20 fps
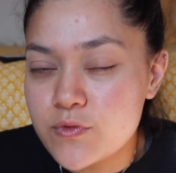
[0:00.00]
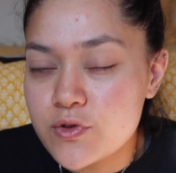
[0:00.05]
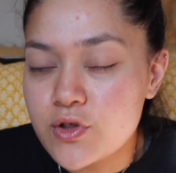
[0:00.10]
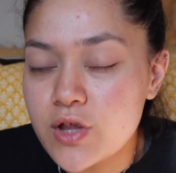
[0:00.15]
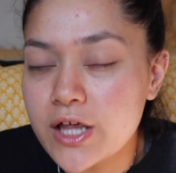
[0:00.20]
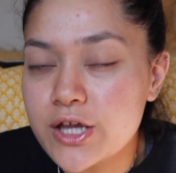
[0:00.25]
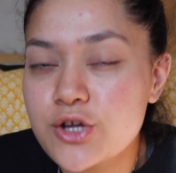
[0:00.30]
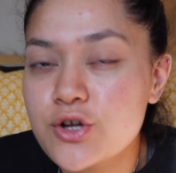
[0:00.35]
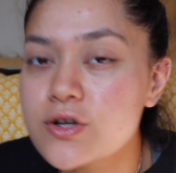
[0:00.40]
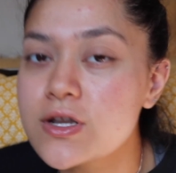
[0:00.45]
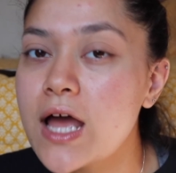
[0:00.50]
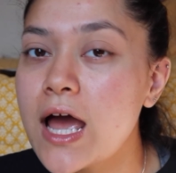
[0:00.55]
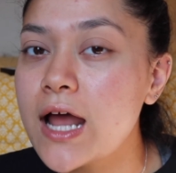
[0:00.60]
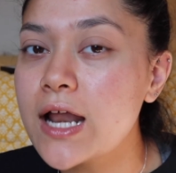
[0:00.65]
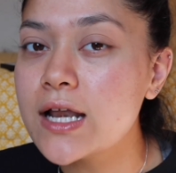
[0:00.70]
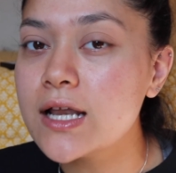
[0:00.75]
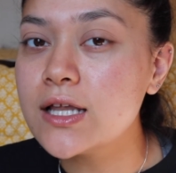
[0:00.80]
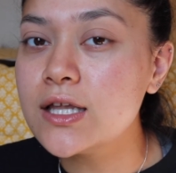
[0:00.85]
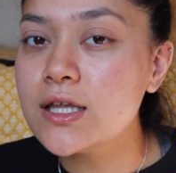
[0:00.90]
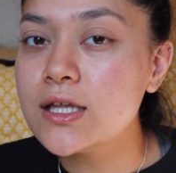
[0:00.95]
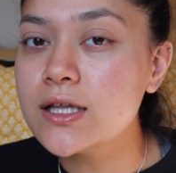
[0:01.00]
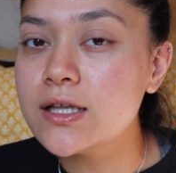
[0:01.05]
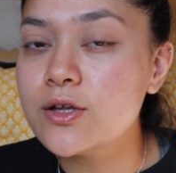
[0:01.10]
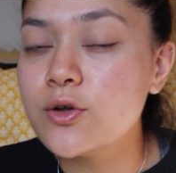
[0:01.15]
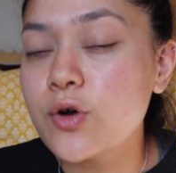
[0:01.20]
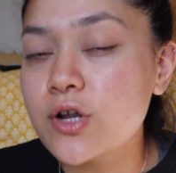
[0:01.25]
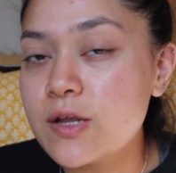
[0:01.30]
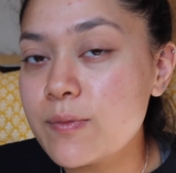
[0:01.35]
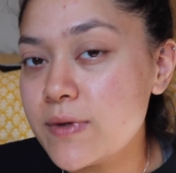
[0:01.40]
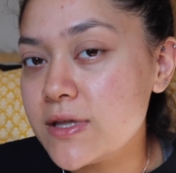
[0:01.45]
like, you're not
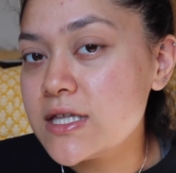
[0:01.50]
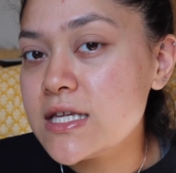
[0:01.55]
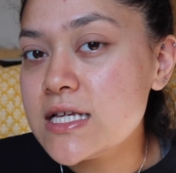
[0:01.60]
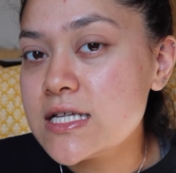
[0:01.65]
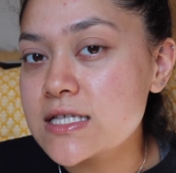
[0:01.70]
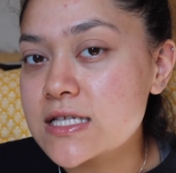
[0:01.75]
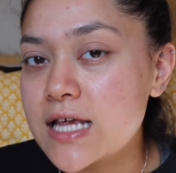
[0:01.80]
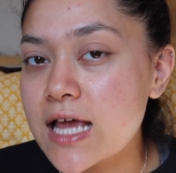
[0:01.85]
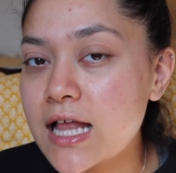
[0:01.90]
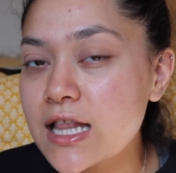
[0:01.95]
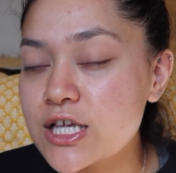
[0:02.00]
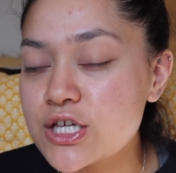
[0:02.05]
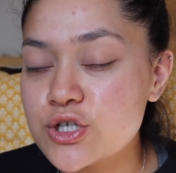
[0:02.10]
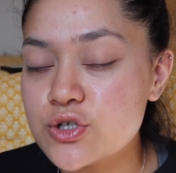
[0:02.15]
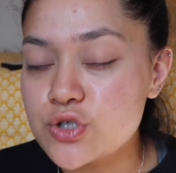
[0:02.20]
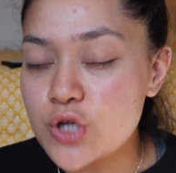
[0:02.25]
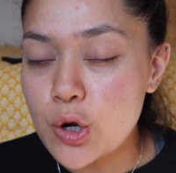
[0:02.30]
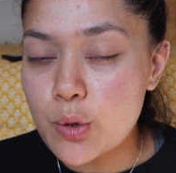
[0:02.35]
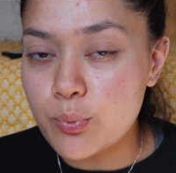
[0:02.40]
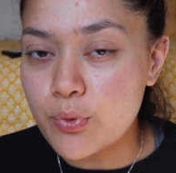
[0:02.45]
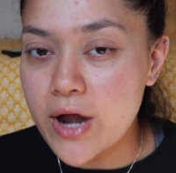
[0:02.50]
going to be decent unless you don't